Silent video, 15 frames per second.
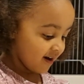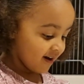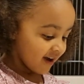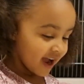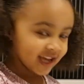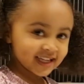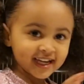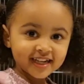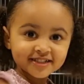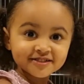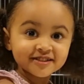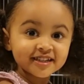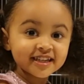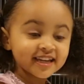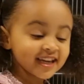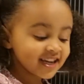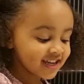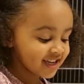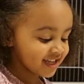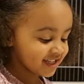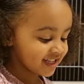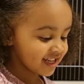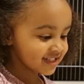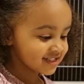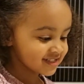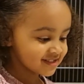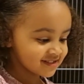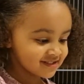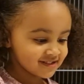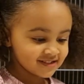I guess you did it. That's
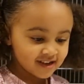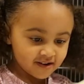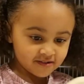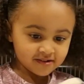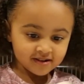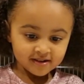good.